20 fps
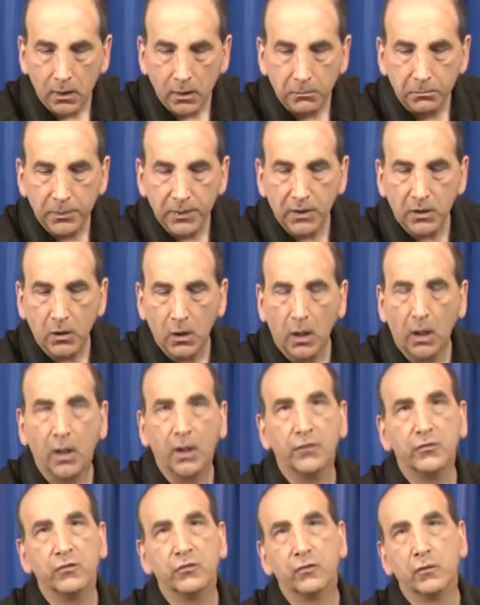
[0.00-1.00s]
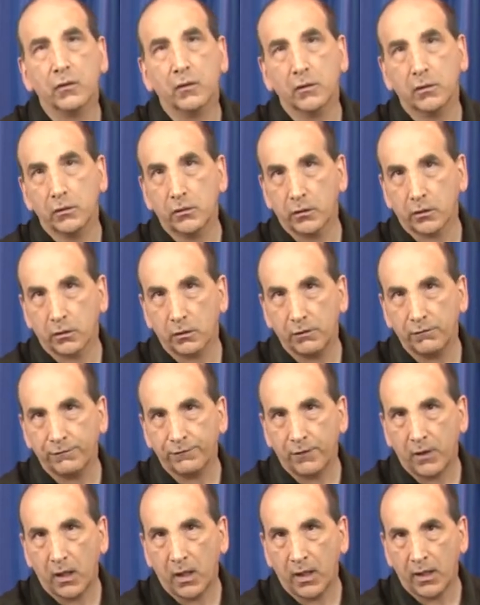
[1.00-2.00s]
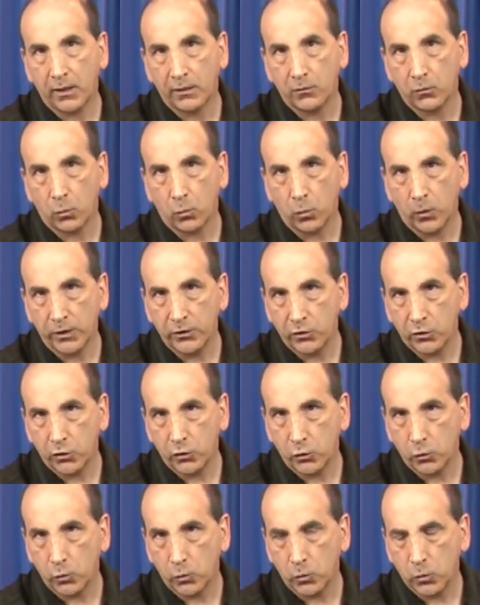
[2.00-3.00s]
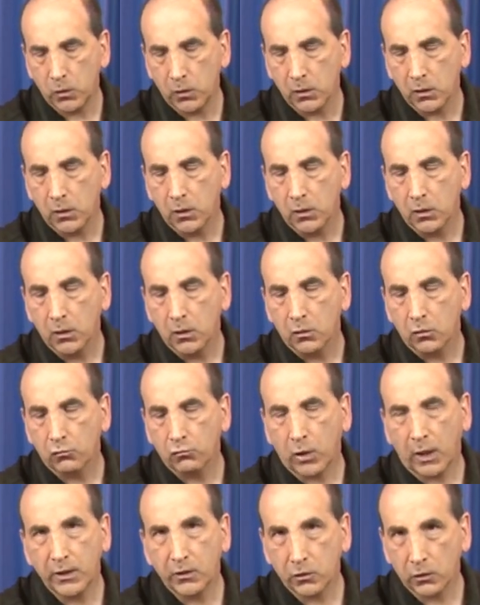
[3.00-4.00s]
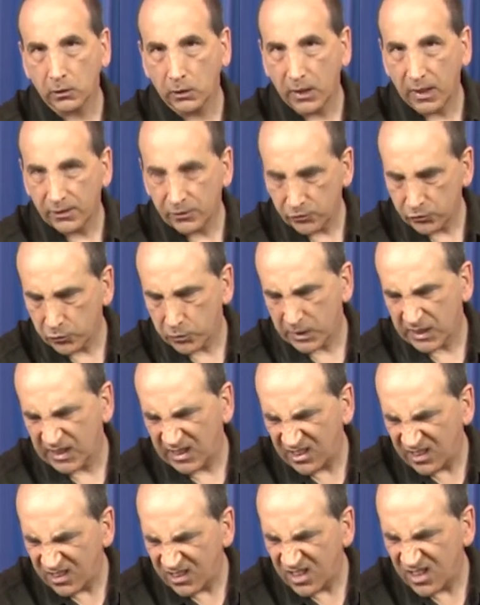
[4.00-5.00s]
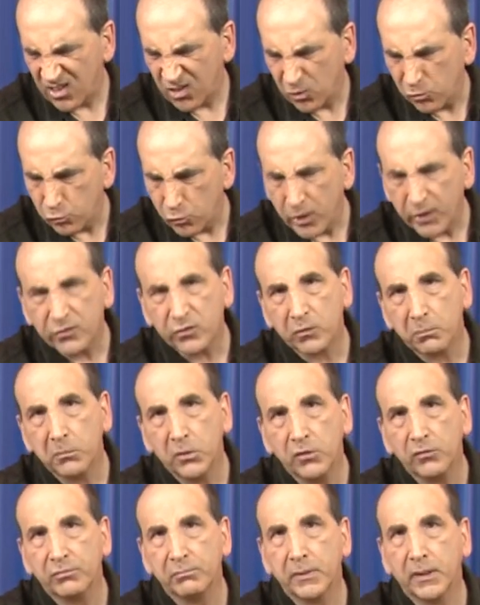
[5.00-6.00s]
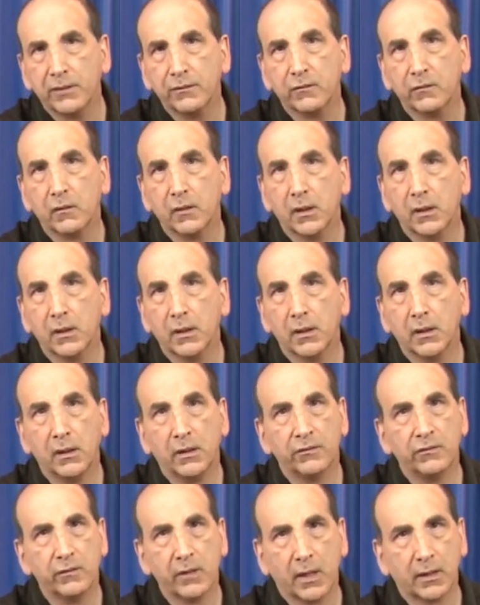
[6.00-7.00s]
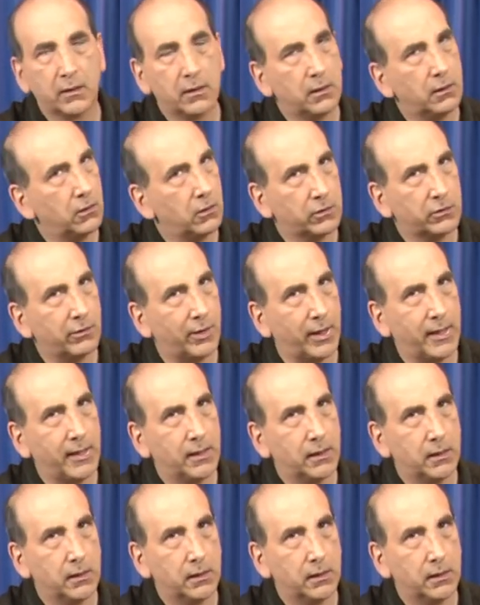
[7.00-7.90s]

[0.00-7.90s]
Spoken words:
Because you're going to find when you write your letters with little wrist movements, it's not going to look great.